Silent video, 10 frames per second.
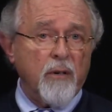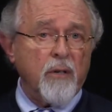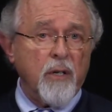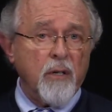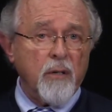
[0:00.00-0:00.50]

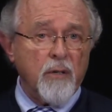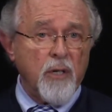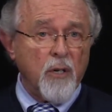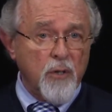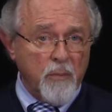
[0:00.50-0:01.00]
to
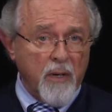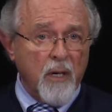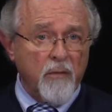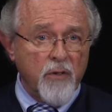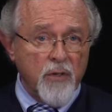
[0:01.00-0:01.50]
share some
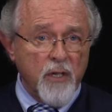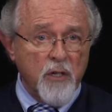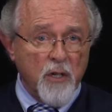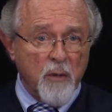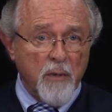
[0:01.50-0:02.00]

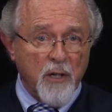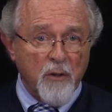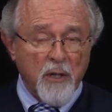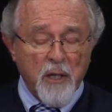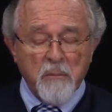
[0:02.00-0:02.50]
conversation about
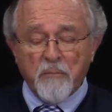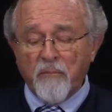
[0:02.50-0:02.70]
that.